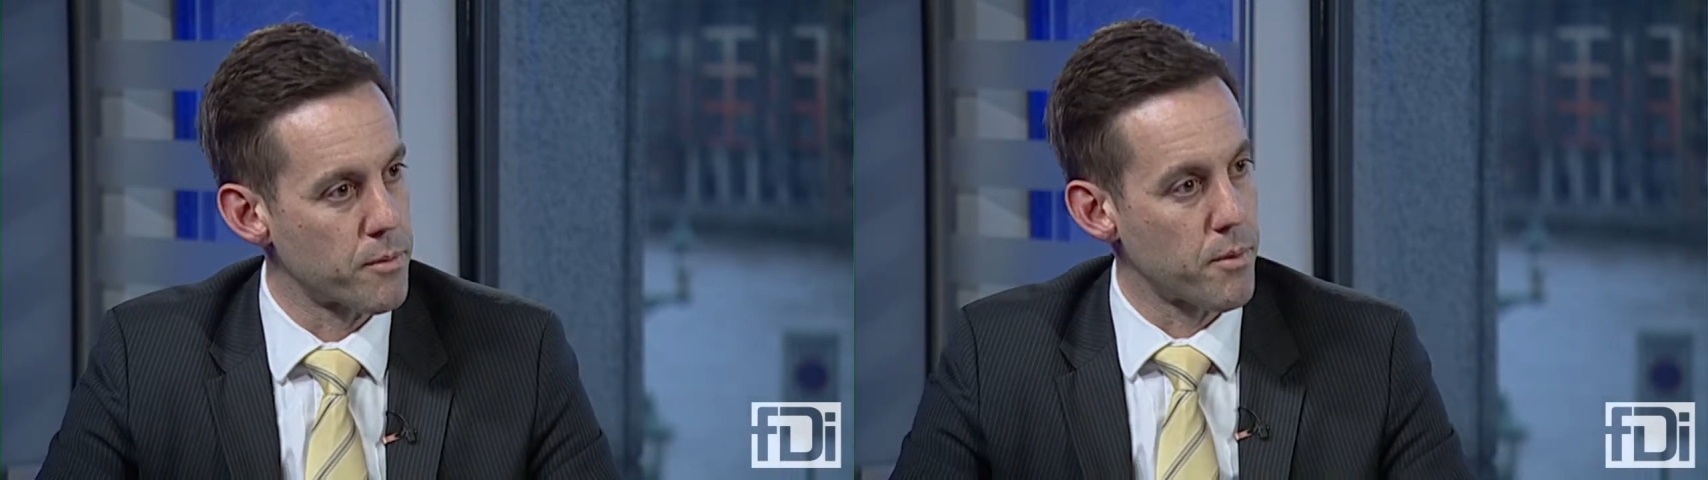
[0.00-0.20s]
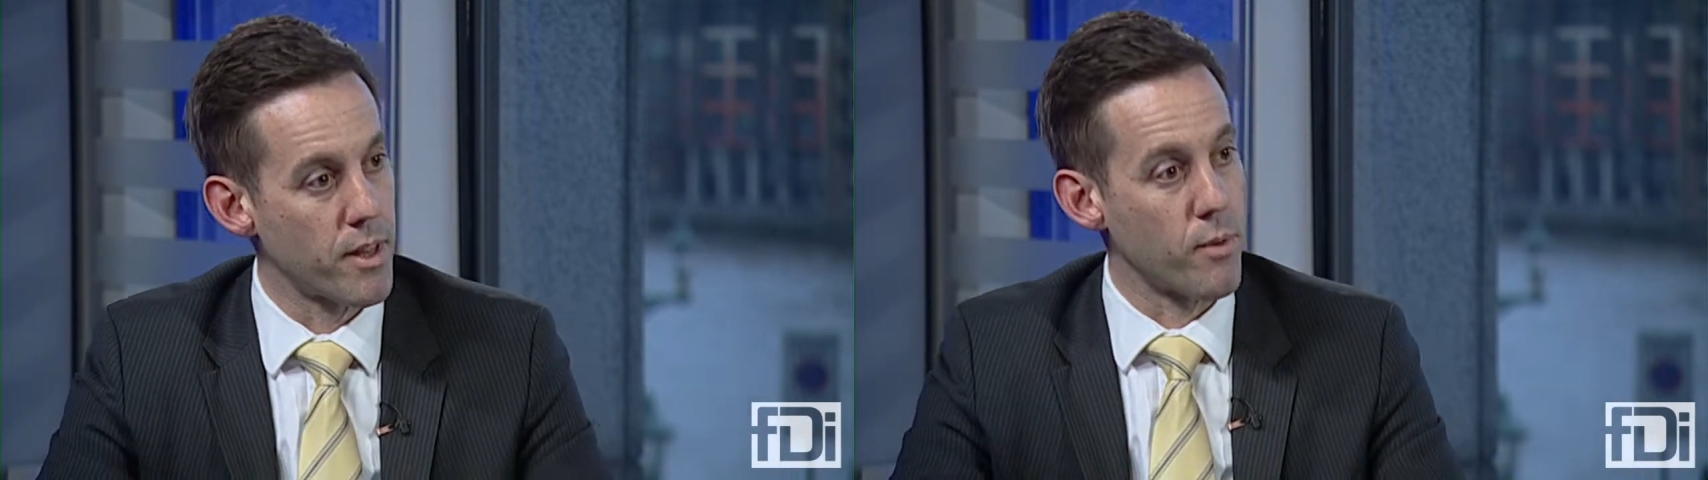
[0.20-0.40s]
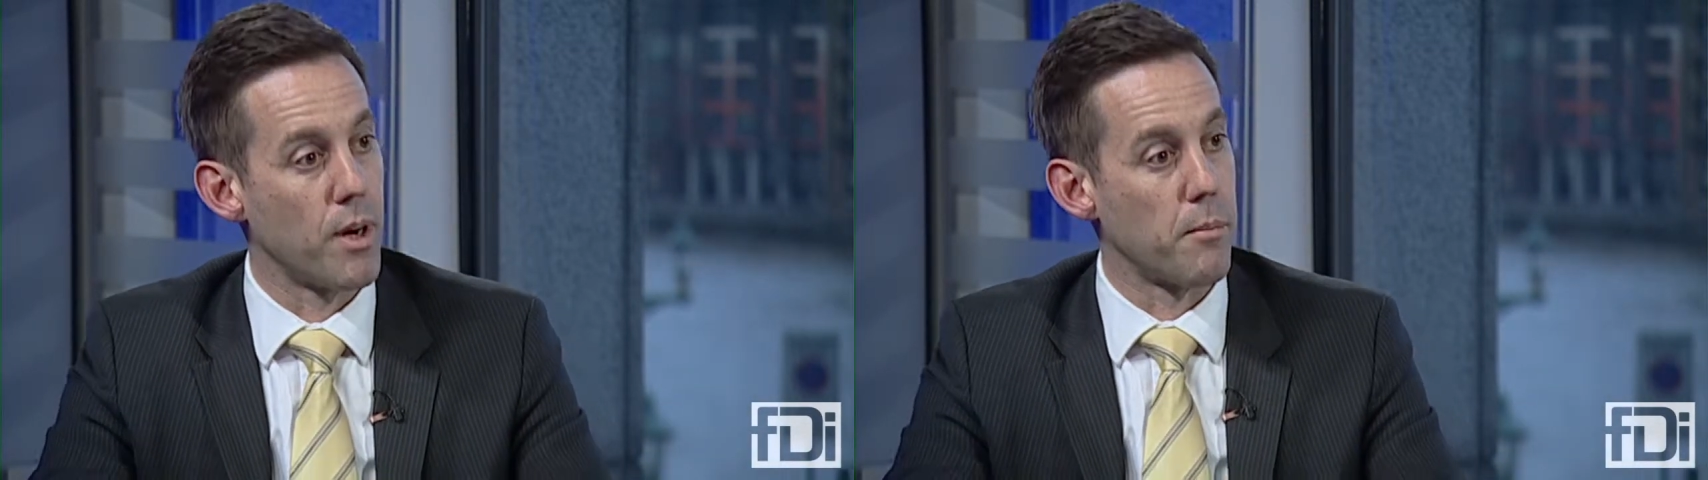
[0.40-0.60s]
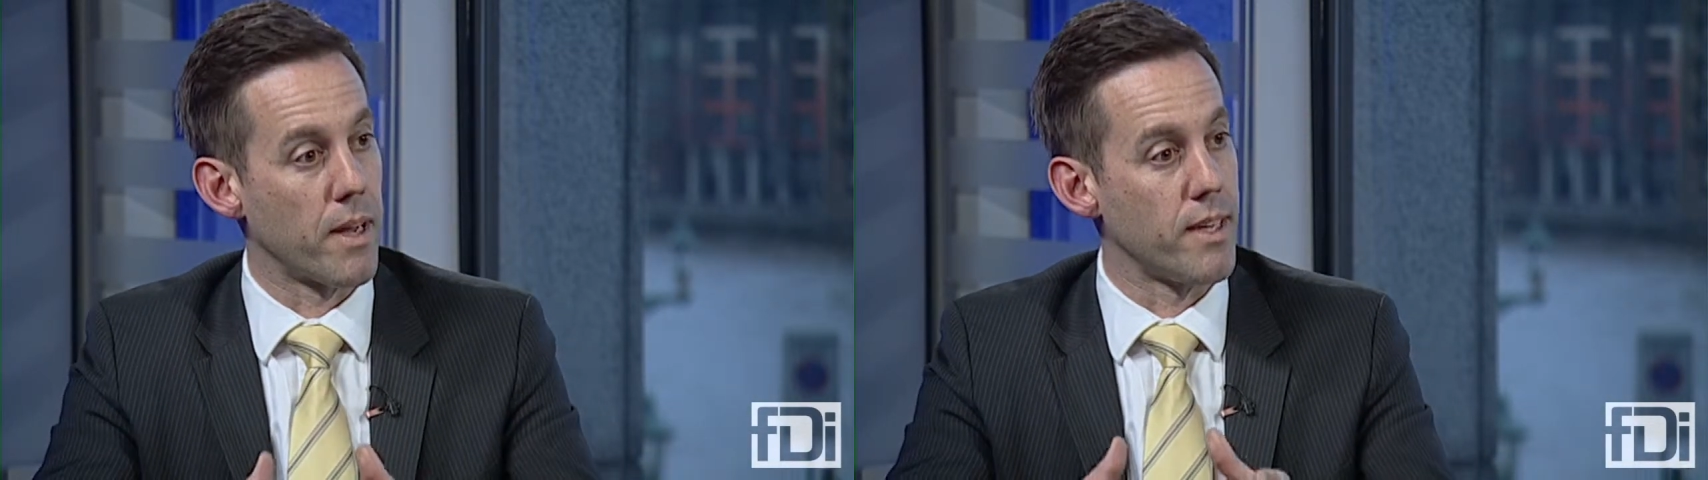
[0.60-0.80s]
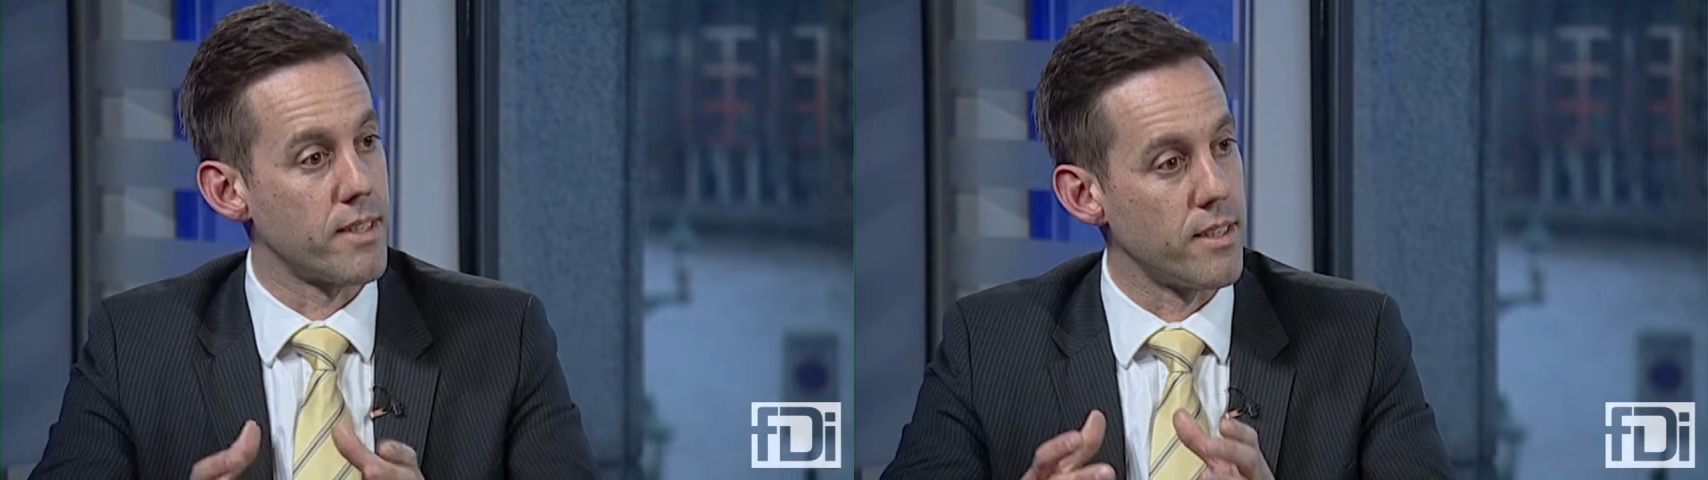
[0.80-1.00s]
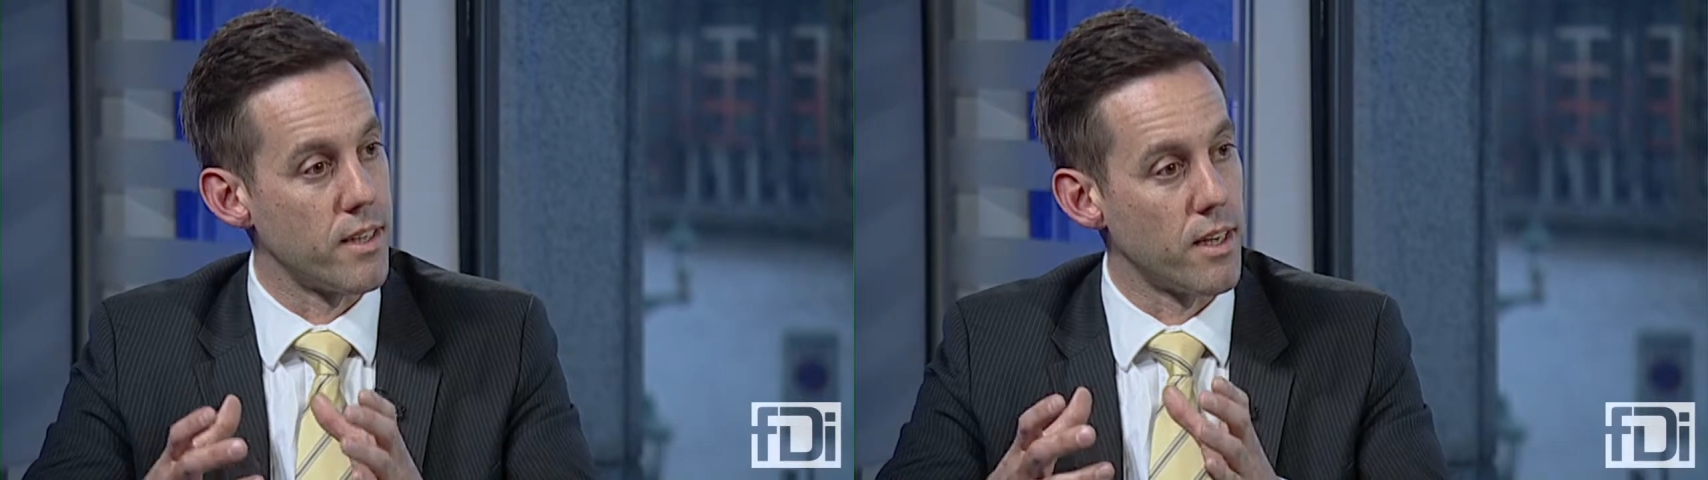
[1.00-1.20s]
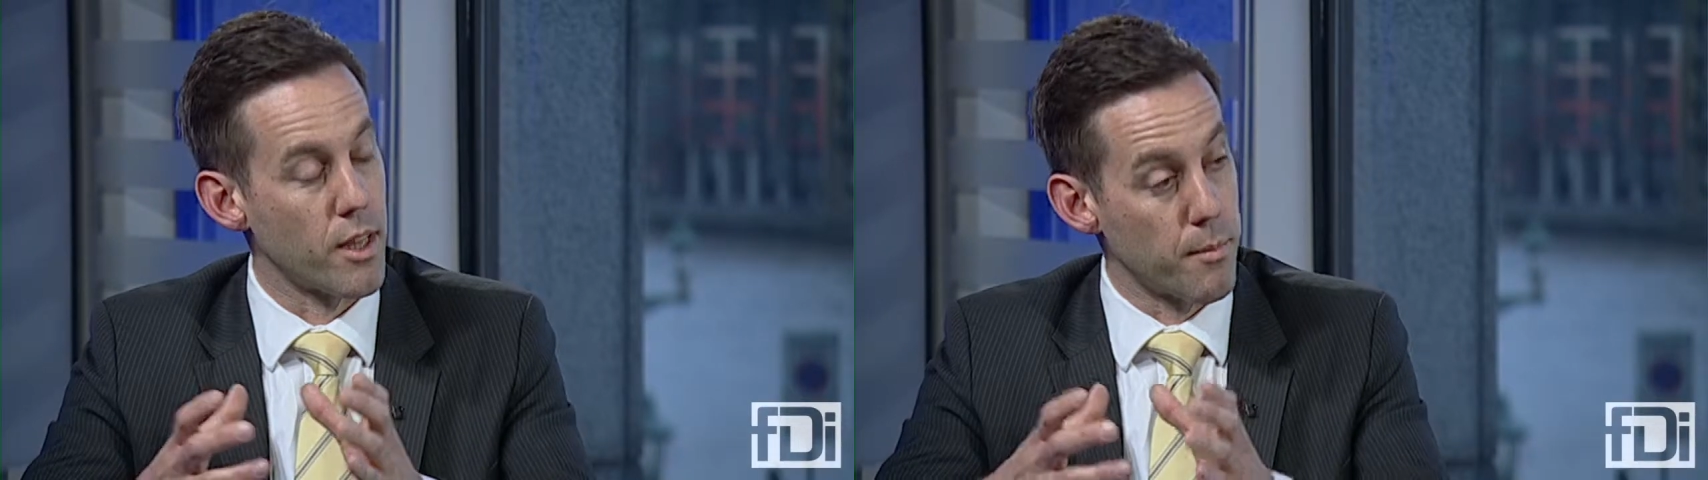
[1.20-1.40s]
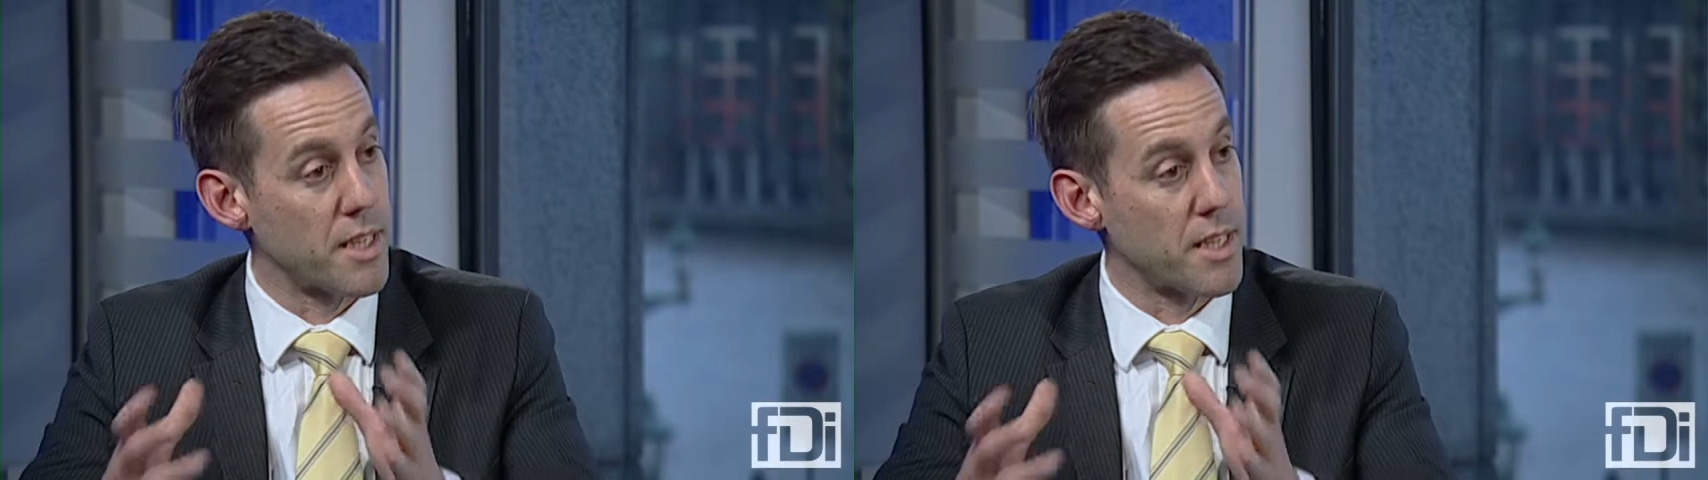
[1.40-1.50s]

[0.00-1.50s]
probably the